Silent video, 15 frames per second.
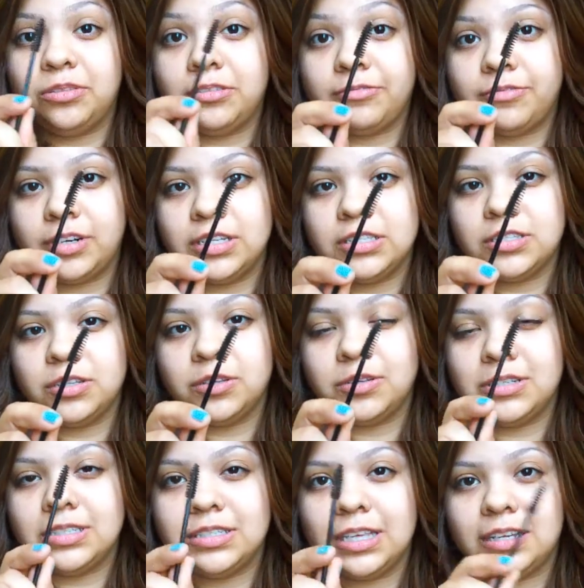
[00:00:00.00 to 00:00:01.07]
the front so
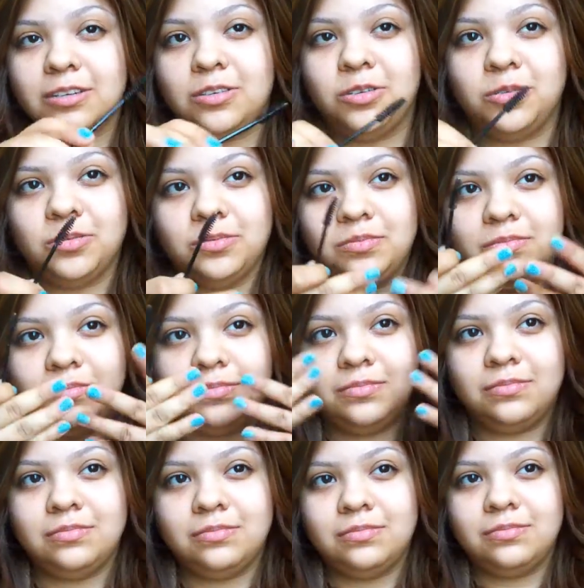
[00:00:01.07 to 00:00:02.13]
there's like no
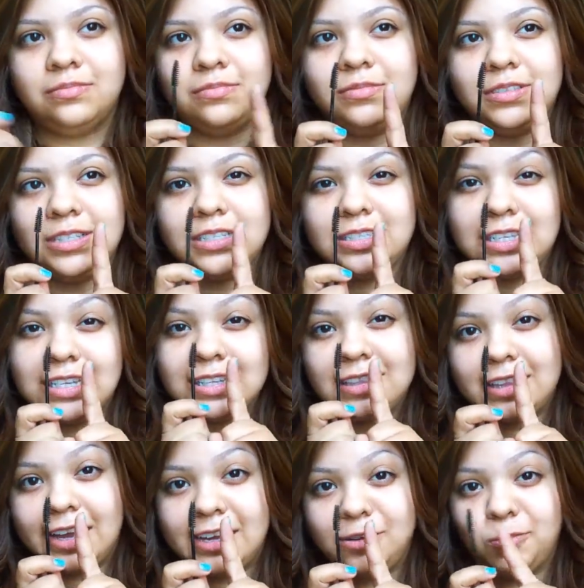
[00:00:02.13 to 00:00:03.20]
distinct
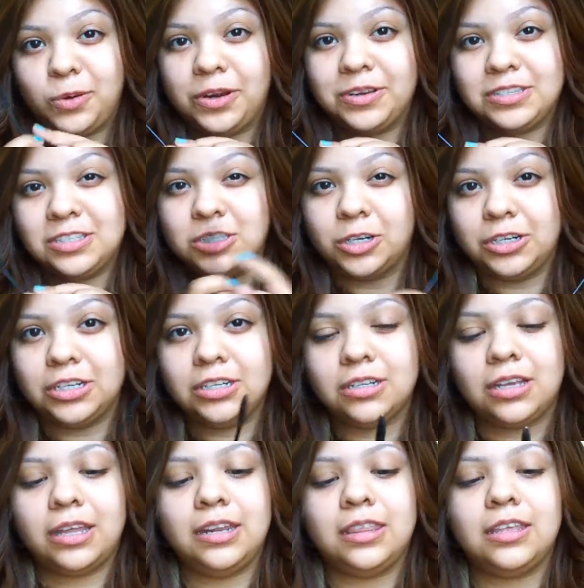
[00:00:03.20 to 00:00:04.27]
line where it started
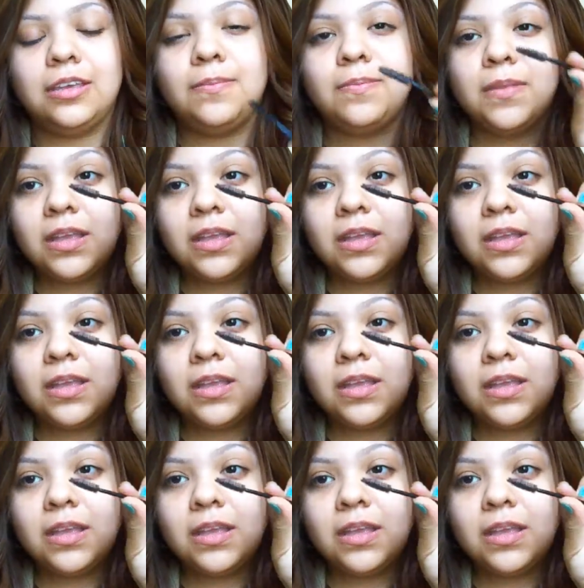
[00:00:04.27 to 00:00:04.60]
kind of thing.